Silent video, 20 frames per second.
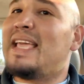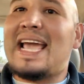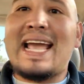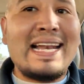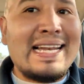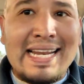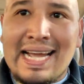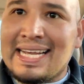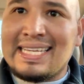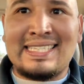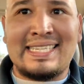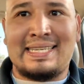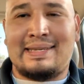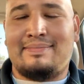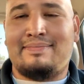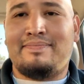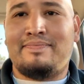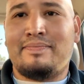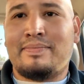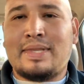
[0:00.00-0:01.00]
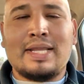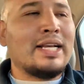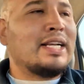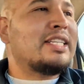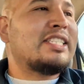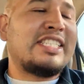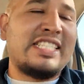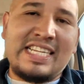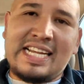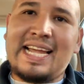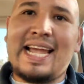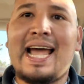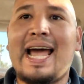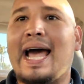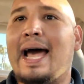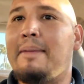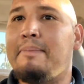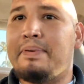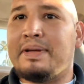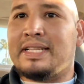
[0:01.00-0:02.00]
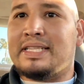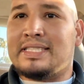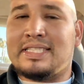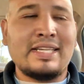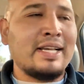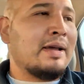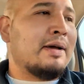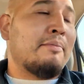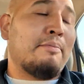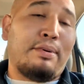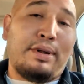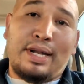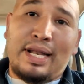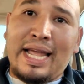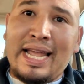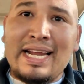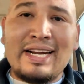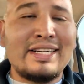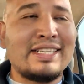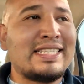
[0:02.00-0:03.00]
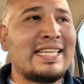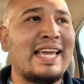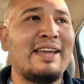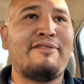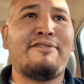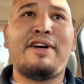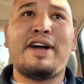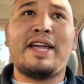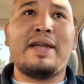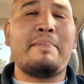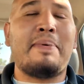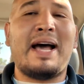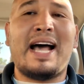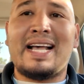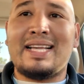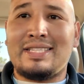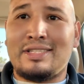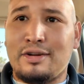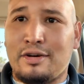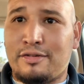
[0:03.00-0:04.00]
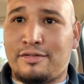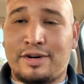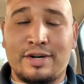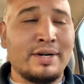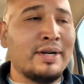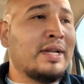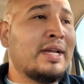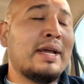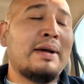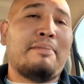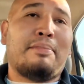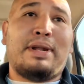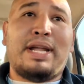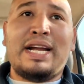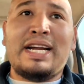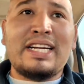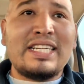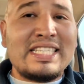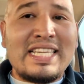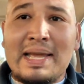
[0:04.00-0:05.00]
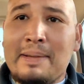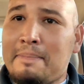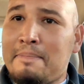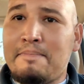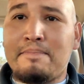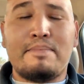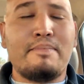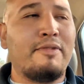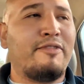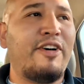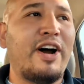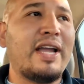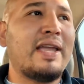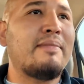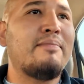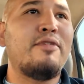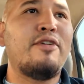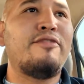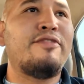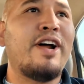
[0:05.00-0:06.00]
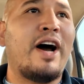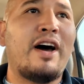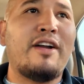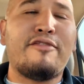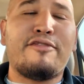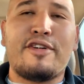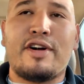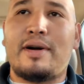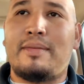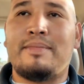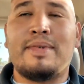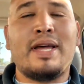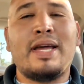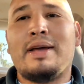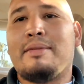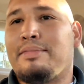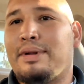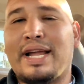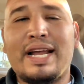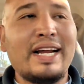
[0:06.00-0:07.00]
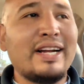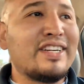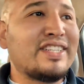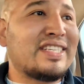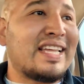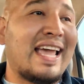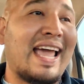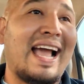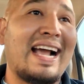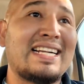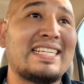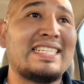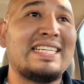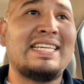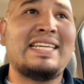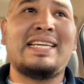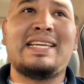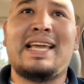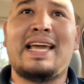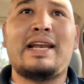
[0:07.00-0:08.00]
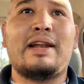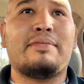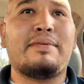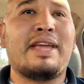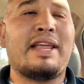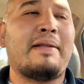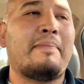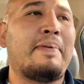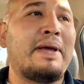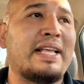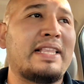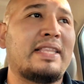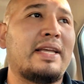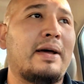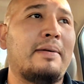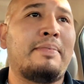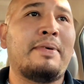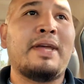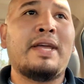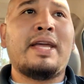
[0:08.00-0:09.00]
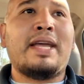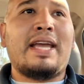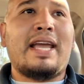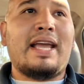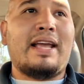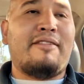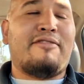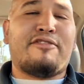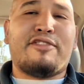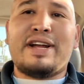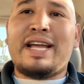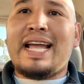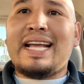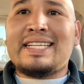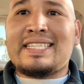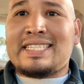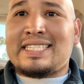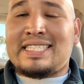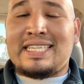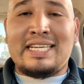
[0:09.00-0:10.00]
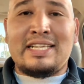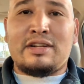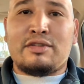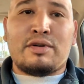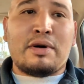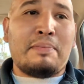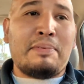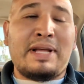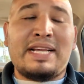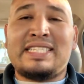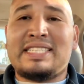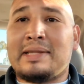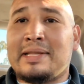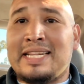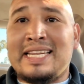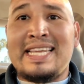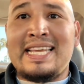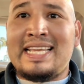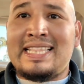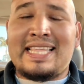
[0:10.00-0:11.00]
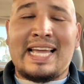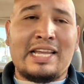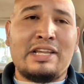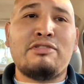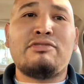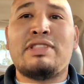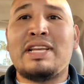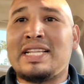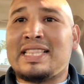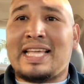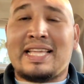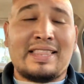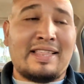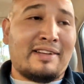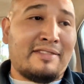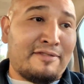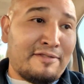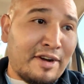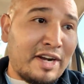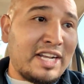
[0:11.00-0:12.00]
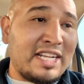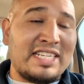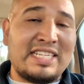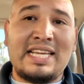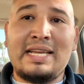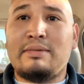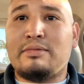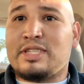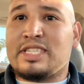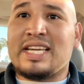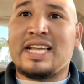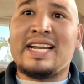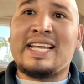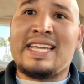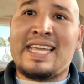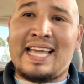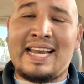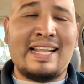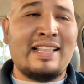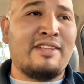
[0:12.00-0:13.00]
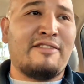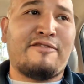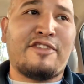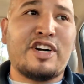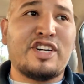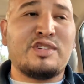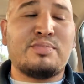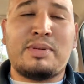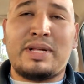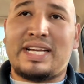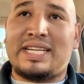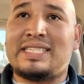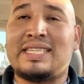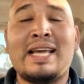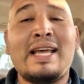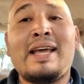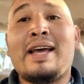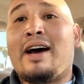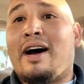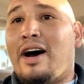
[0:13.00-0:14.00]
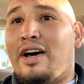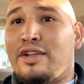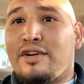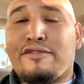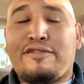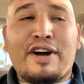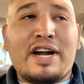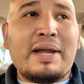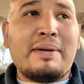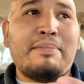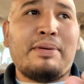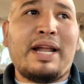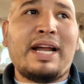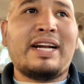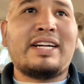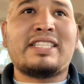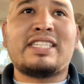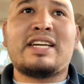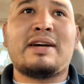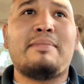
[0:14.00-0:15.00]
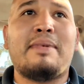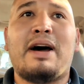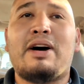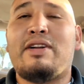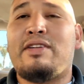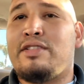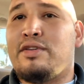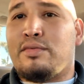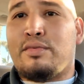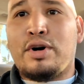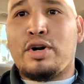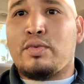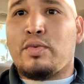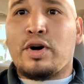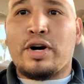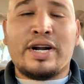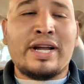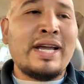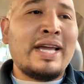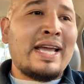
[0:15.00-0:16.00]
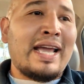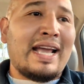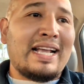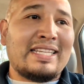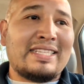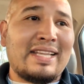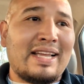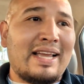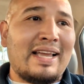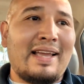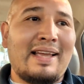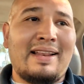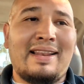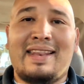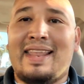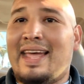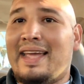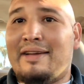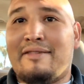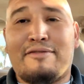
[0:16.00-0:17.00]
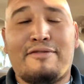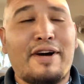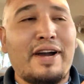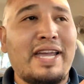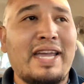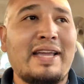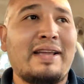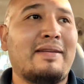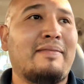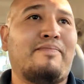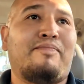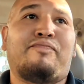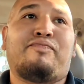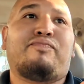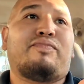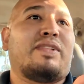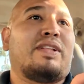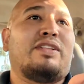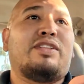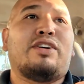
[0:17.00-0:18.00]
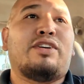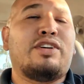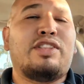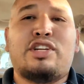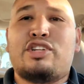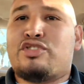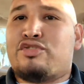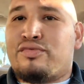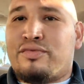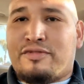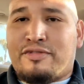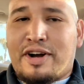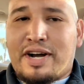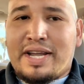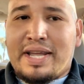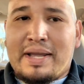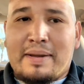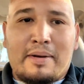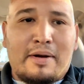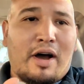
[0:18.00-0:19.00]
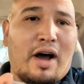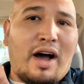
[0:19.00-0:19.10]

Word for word: It doesn't. Shit happens. Players get fucking passed over. Players get fucking moved on from. Players actually end up getting picked up in free agency to replace the need that you think that that fucking team was going to get in the first place. Other fucking players come out of the woodwork and, and like fucking during the fucking